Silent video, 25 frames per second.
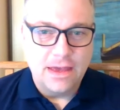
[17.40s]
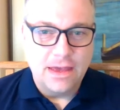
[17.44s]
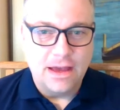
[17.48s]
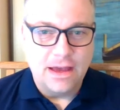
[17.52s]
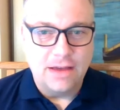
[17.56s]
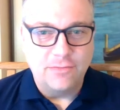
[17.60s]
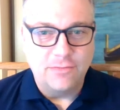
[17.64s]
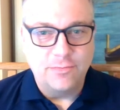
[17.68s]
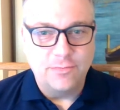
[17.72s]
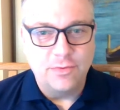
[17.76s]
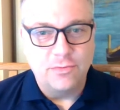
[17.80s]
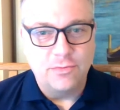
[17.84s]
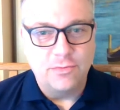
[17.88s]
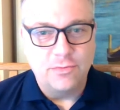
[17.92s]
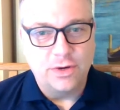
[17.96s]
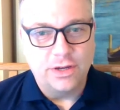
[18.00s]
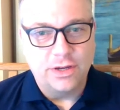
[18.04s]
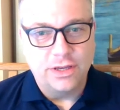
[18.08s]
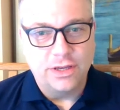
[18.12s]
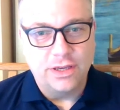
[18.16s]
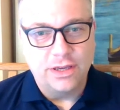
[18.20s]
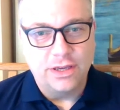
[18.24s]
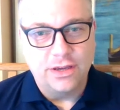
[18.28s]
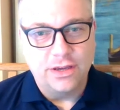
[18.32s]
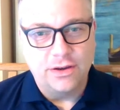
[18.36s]
I've been
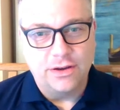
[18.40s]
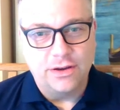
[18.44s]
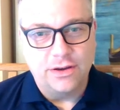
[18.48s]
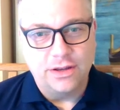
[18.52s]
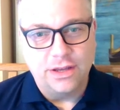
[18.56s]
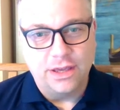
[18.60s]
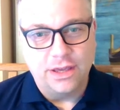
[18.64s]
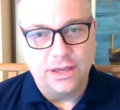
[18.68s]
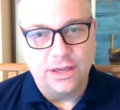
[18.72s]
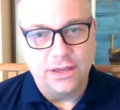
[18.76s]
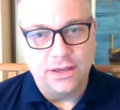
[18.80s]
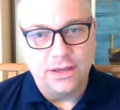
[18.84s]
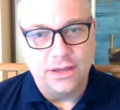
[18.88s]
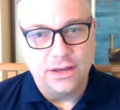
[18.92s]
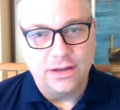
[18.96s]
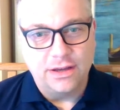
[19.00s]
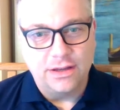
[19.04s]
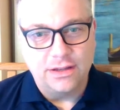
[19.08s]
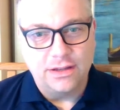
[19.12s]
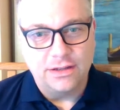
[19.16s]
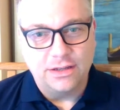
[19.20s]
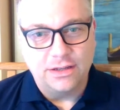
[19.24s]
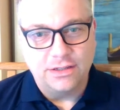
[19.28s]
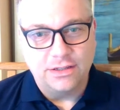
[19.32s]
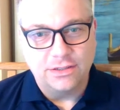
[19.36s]
working on
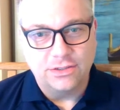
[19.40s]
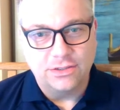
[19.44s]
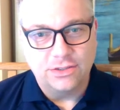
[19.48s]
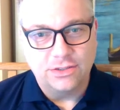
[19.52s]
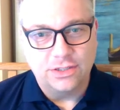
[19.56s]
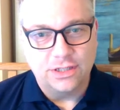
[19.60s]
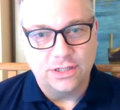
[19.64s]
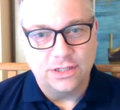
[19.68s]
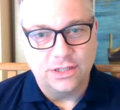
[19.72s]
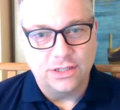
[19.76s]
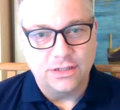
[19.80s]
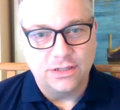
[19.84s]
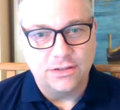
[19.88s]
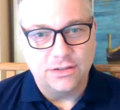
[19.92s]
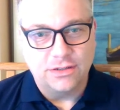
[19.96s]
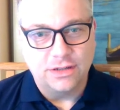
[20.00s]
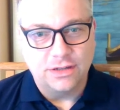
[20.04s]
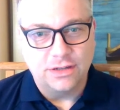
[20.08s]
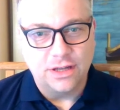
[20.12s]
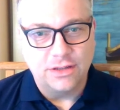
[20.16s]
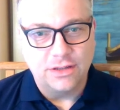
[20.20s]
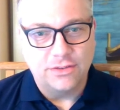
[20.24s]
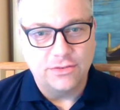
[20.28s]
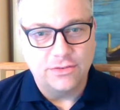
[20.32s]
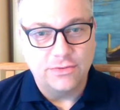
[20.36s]
a large
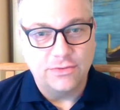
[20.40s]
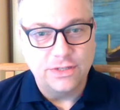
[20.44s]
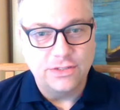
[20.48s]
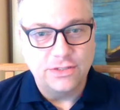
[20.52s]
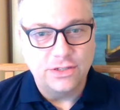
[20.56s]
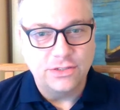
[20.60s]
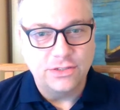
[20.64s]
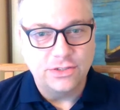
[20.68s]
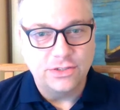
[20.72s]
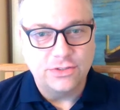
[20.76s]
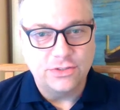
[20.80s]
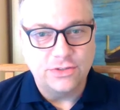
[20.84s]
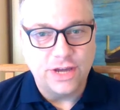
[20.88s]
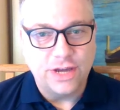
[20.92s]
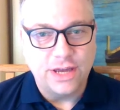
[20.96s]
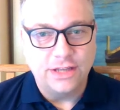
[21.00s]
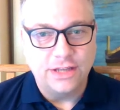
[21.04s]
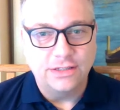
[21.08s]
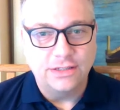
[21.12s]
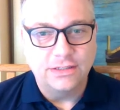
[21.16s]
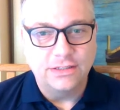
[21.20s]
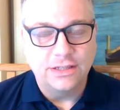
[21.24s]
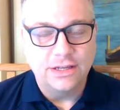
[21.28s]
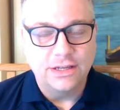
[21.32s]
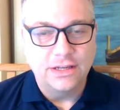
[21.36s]
health research
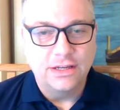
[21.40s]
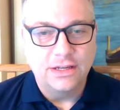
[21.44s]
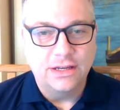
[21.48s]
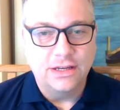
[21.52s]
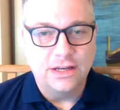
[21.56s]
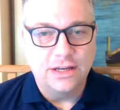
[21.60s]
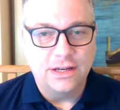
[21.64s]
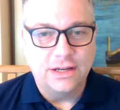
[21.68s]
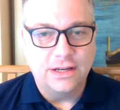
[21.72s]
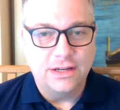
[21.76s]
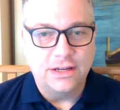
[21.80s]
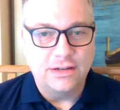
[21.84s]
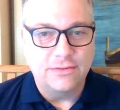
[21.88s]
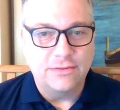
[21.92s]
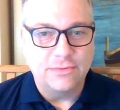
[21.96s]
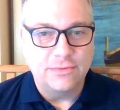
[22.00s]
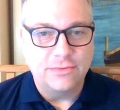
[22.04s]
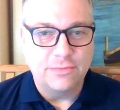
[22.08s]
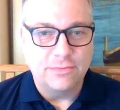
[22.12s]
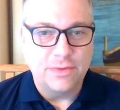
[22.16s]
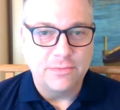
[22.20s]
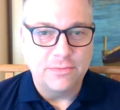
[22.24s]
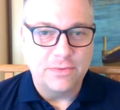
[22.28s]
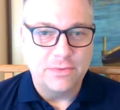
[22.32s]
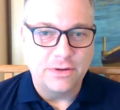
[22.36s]
grant
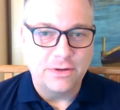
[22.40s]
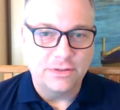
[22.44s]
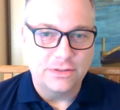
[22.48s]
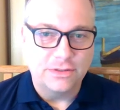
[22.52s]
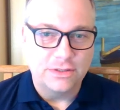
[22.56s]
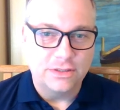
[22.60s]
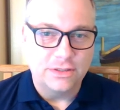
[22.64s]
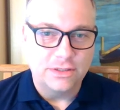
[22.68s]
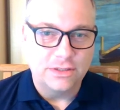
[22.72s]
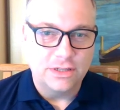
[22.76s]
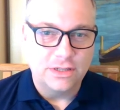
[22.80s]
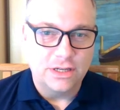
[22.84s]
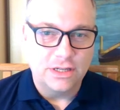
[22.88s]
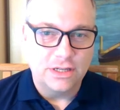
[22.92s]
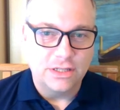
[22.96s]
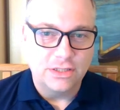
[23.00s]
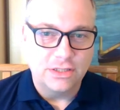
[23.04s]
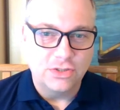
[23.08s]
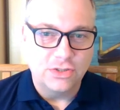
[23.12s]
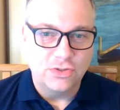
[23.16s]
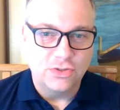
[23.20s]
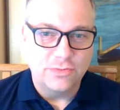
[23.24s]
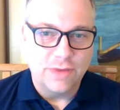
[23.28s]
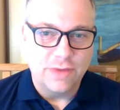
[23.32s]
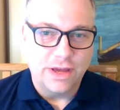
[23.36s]
with my partner,
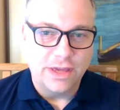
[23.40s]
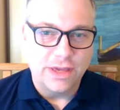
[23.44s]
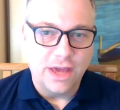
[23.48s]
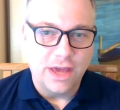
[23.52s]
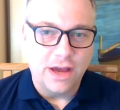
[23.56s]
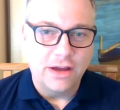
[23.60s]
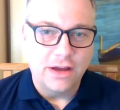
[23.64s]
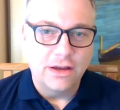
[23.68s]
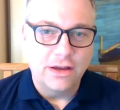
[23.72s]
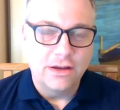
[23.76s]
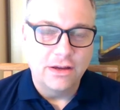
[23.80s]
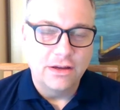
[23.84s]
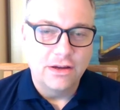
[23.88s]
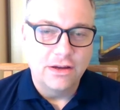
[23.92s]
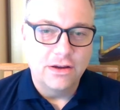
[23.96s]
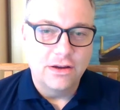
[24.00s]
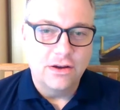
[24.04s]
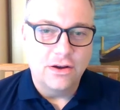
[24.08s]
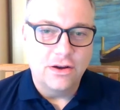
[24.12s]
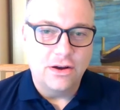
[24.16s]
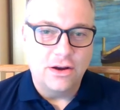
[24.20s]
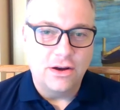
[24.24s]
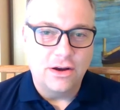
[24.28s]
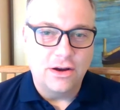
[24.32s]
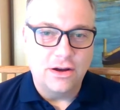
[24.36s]
Duma Yang,
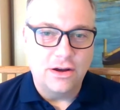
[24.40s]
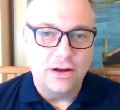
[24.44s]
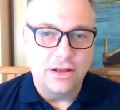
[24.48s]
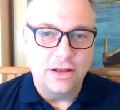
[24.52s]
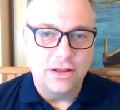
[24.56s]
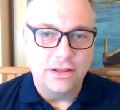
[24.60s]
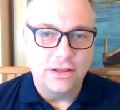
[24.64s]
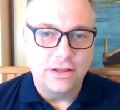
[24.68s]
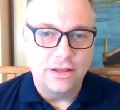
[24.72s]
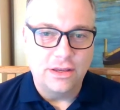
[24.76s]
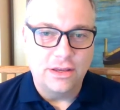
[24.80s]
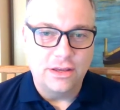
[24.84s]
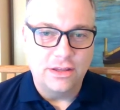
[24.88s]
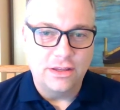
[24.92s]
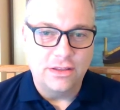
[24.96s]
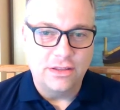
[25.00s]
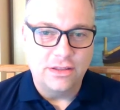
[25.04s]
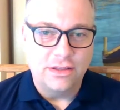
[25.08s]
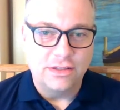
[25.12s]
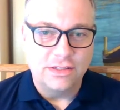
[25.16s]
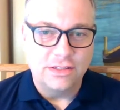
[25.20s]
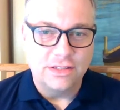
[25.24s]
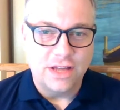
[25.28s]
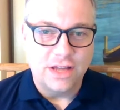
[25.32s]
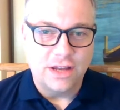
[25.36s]
on
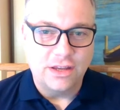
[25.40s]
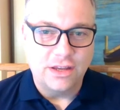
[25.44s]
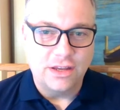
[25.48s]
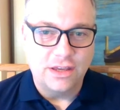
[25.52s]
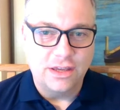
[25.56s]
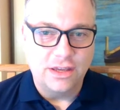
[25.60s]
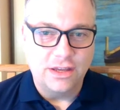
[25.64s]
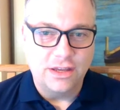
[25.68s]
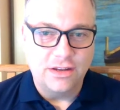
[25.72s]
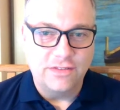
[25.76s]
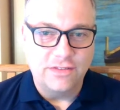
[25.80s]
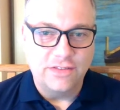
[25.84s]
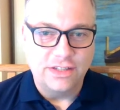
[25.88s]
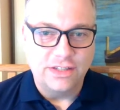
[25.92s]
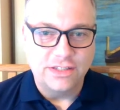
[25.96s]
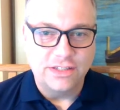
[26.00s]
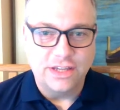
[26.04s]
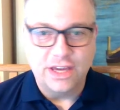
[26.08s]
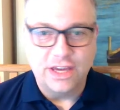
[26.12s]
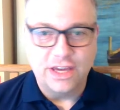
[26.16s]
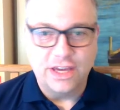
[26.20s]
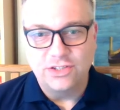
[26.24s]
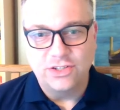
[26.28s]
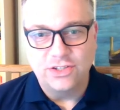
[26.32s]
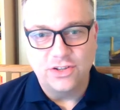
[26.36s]
the study and
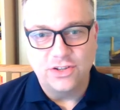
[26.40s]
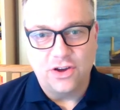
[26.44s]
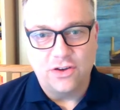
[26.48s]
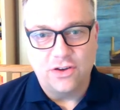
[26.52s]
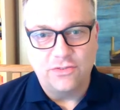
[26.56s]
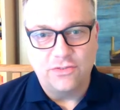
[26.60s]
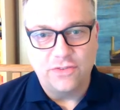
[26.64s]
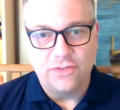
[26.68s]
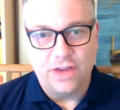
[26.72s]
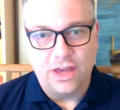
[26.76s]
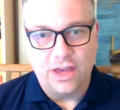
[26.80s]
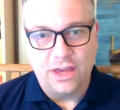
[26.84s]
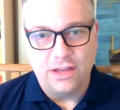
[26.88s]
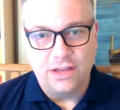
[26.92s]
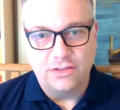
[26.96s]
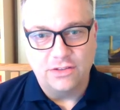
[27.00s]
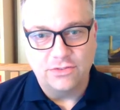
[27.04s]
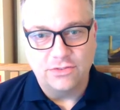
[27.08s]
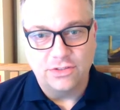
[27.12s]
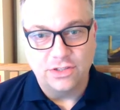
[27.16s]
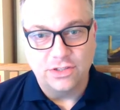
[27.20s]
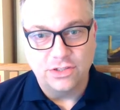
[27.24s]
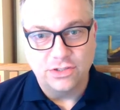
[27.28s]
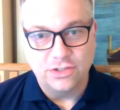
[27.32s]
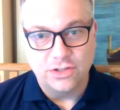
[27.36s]
investigation of a
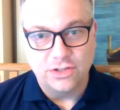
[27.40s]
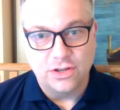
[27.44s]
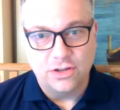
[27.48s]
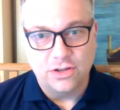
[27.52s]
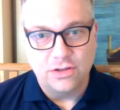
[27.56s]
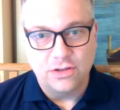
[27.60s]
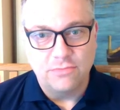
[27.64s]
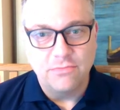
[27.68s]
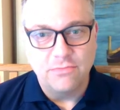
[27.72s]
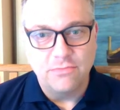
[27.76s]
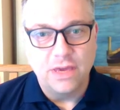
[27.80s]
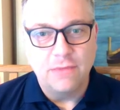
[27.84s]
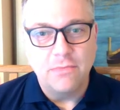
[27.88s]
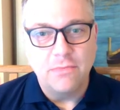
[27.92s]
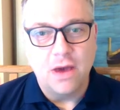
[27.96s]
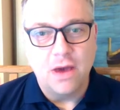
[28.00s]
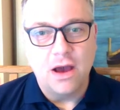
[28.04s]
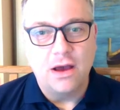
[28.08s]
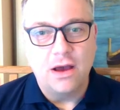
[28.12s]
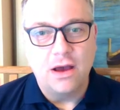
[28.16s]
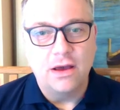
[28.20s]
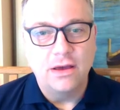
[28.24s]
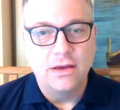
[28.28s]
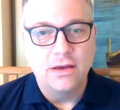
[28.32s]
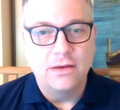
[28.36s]
traditional
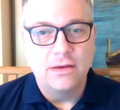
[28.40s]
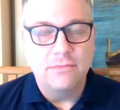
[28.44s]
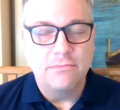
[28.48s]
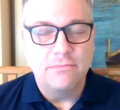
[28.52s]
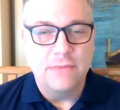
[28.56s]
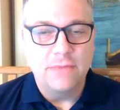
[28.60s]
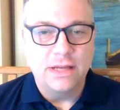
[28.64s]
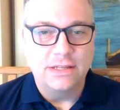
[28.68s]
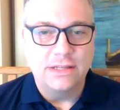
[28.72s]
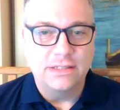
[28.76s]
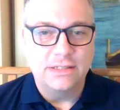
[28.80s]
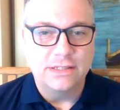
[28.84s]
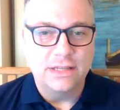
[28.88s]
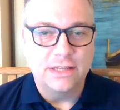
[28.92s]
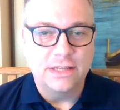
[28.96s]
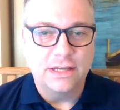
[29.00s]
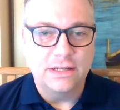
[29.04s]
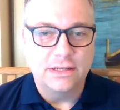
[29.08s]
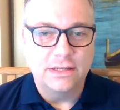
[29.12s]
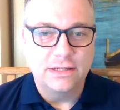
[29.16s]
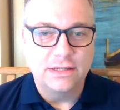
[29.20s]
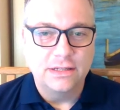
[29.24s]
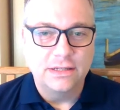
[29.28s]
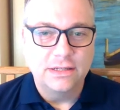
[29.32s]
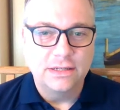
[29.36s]
Mi'kmaq
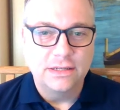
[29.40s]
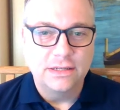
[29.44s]
medicine